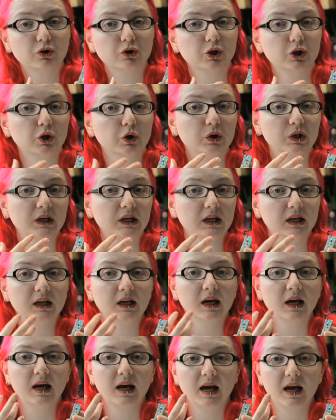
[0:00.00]
You don't need
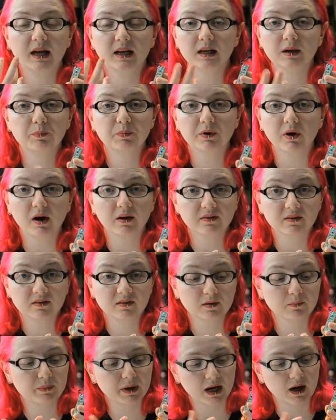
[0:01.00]
any processing
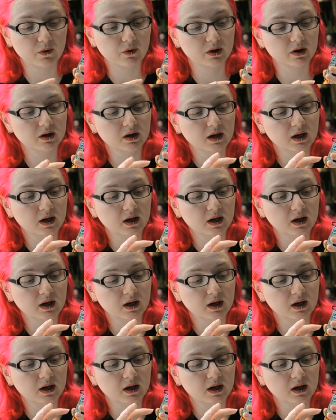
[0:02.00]
power.